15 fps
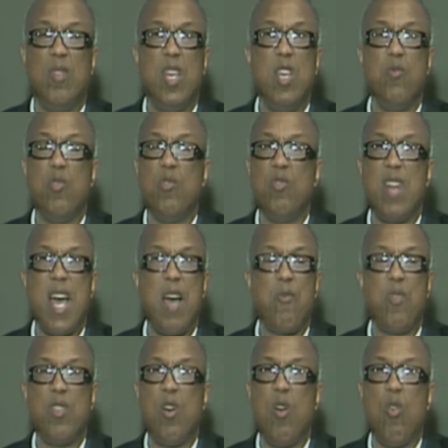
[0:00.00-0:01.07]
He will
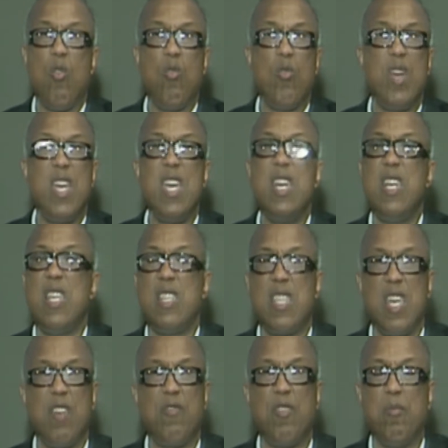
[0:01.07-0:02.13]
not withhold
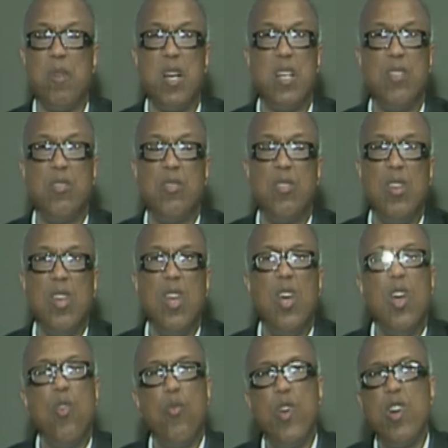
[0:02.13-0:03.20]
anything from us.
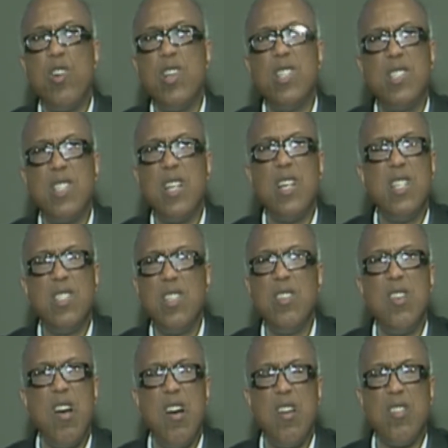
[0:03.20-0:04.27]
We are His sons
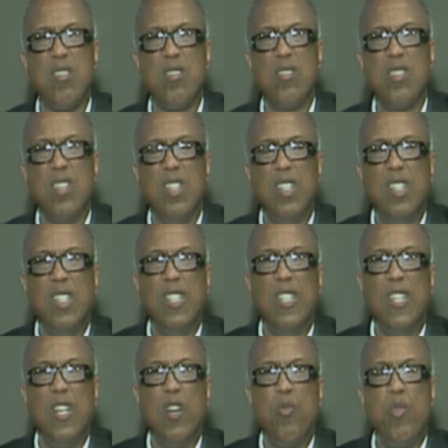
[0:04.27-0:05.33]
and daughters.
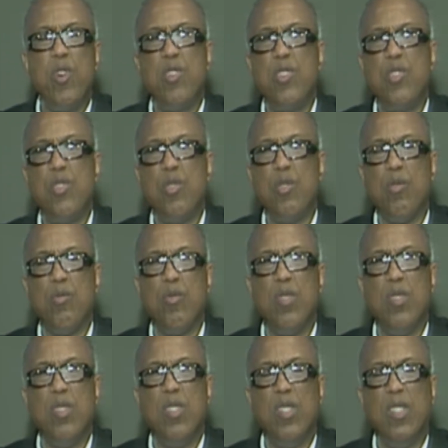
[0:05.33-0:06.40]
We're His
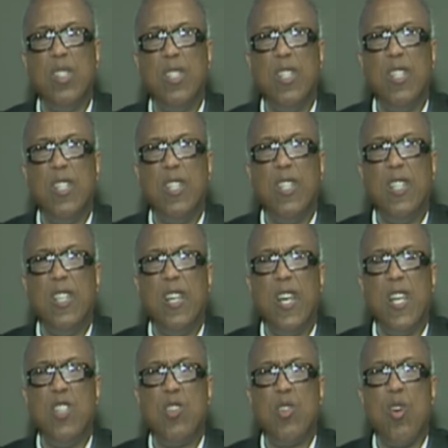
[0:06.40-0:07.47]
children.
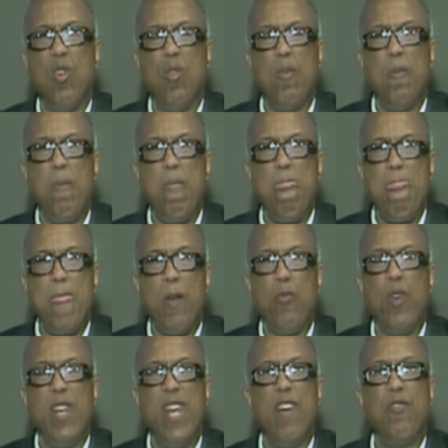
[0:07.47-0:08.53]
And so
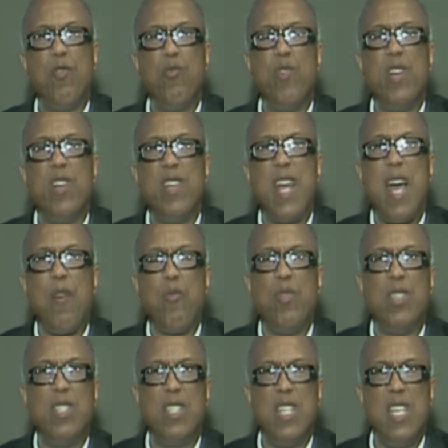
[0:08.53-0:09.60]
whatever we're not
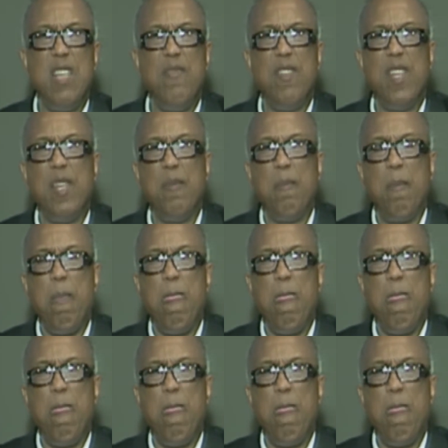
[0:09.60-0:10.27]
receiving,